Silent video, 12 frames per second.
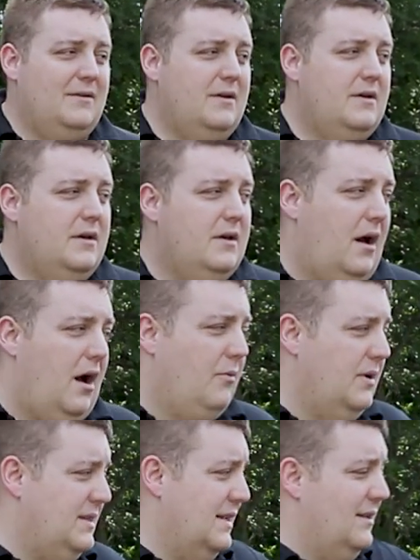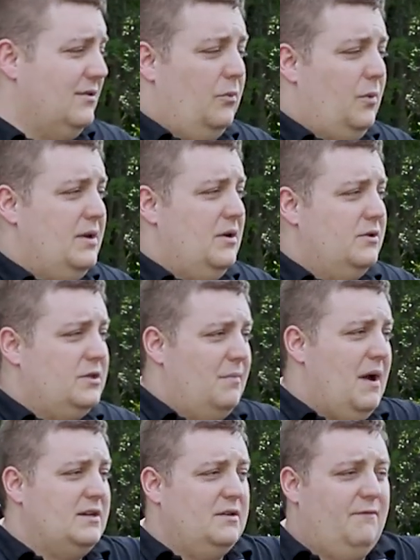Uh, we tinted the windows to
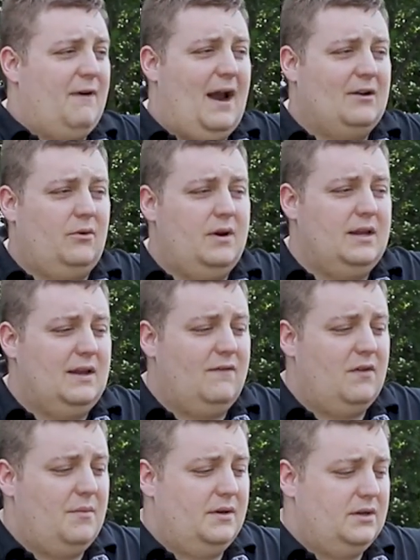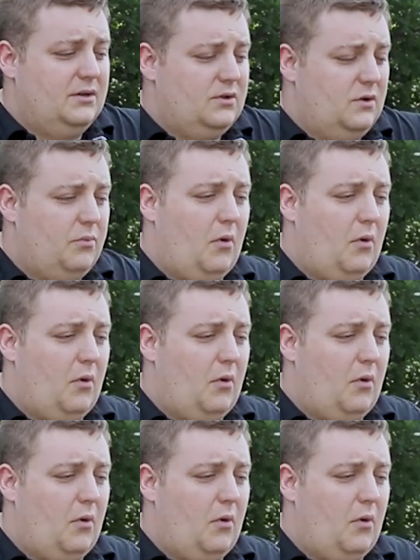match the factory to give them additional